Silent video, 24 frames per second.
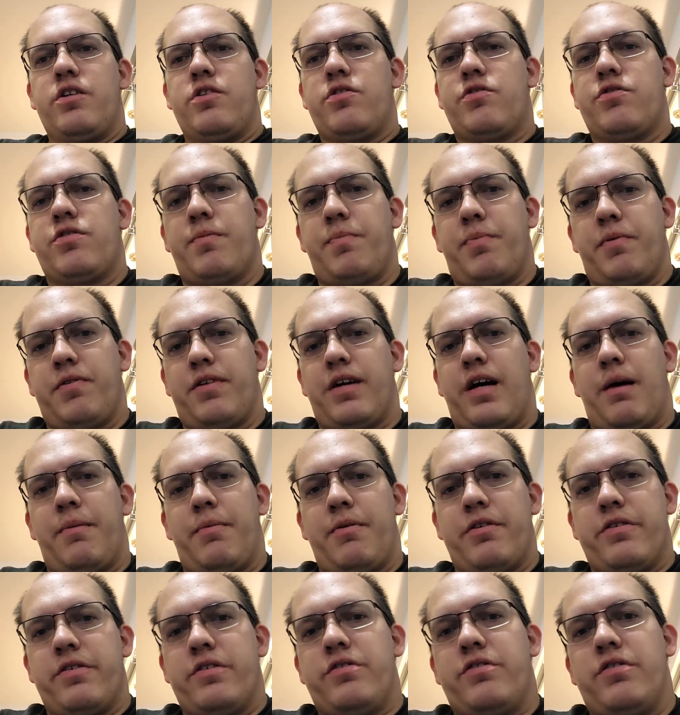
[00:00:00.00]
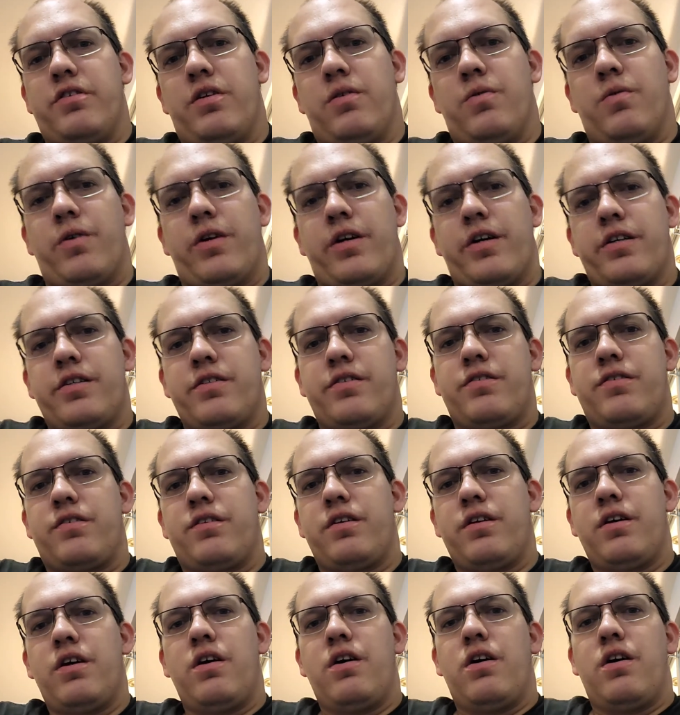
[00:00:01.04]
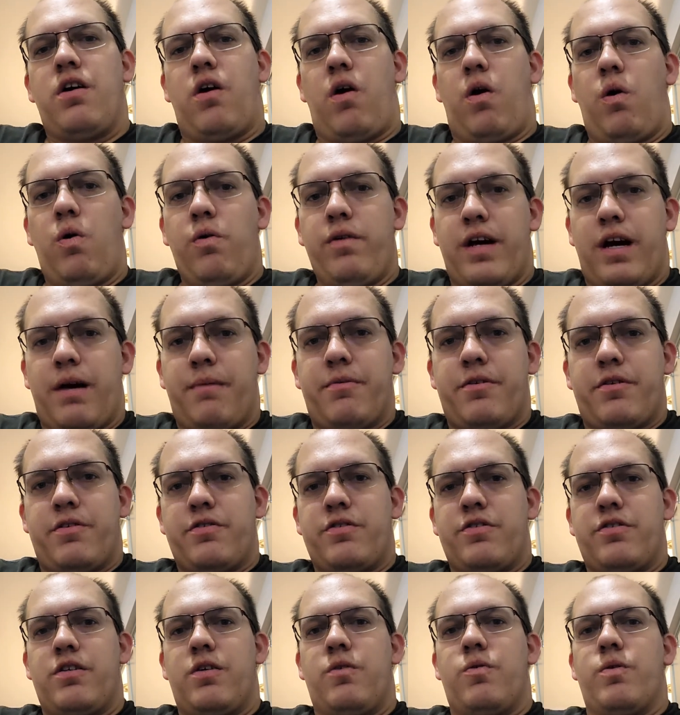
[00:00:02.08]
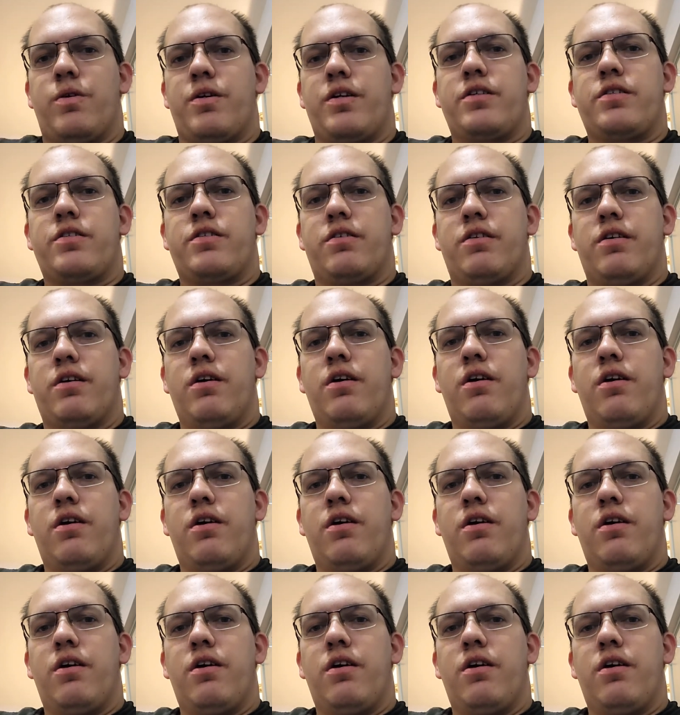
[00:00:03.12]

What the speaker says: Triple odometer still works. Odometer still works.